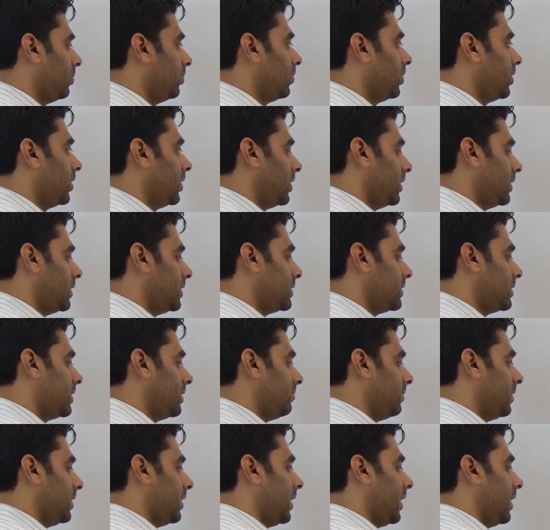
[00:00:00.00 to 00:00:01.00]
is
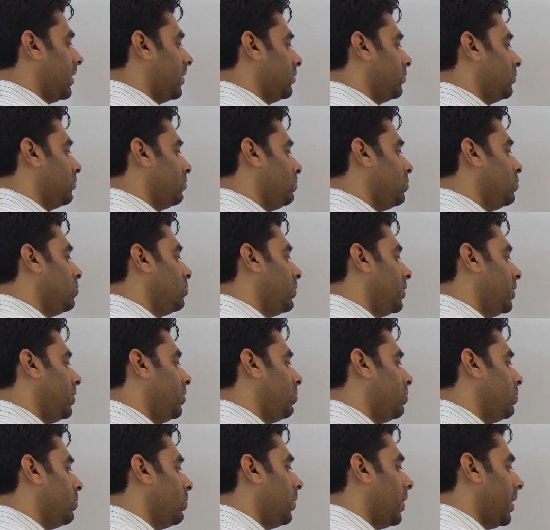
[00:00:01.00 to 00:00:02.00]
given as mu
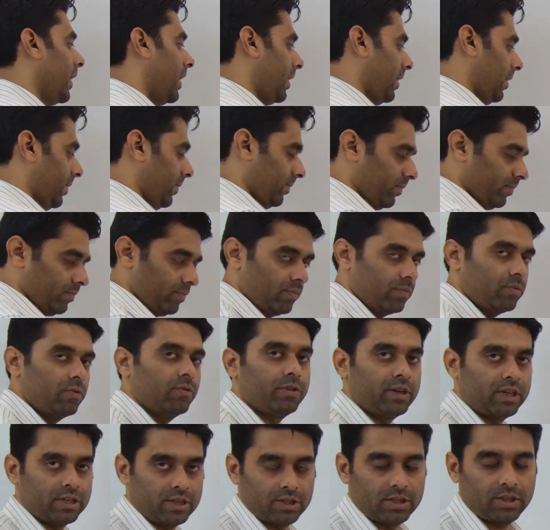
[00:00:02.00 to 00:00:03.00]
into N.
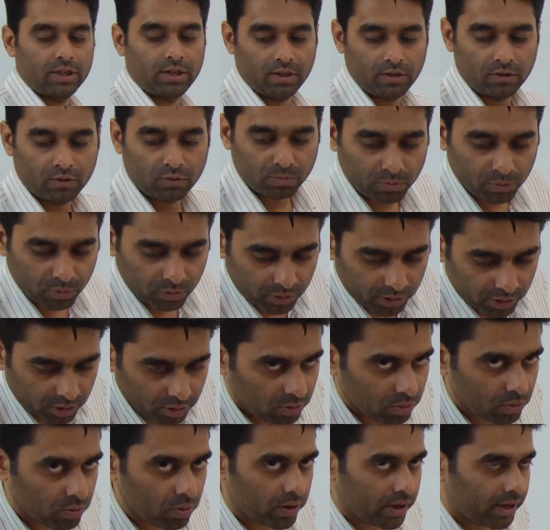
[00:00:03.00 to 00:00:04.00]
Friction is mu
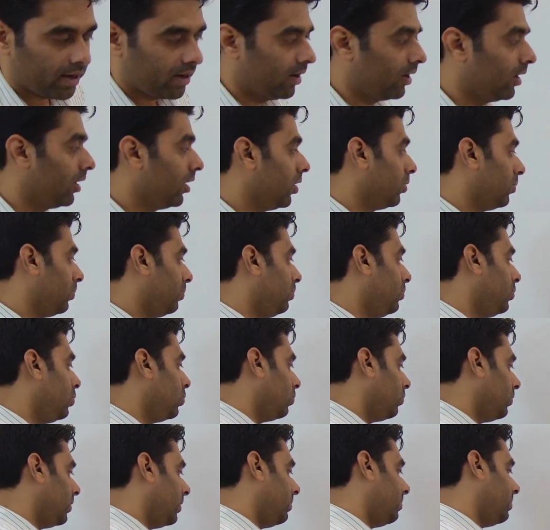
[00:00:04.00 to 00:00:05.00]
into N. Mu
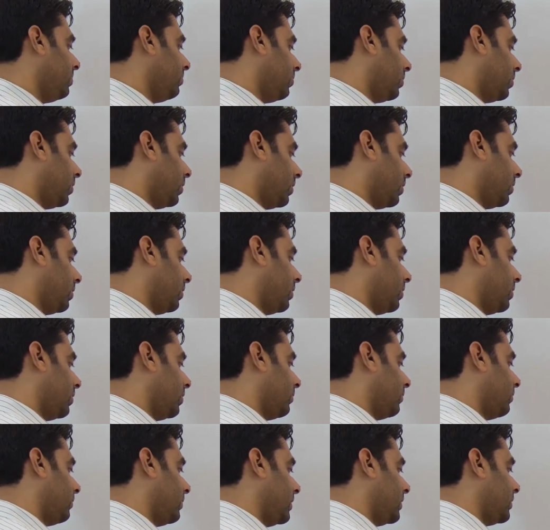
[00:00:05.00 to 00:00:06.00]
will be what?
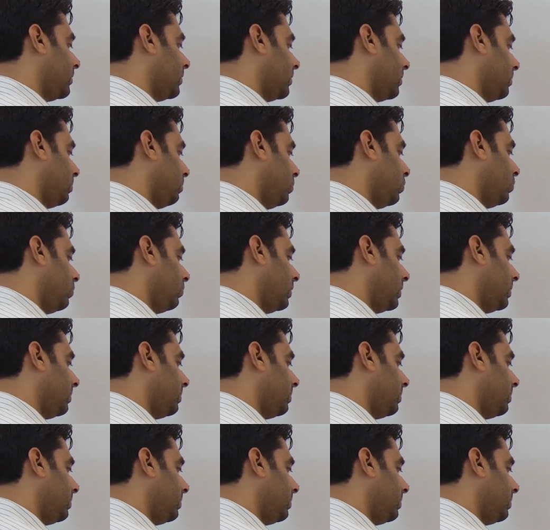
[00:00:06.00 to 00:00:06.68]
Mu will be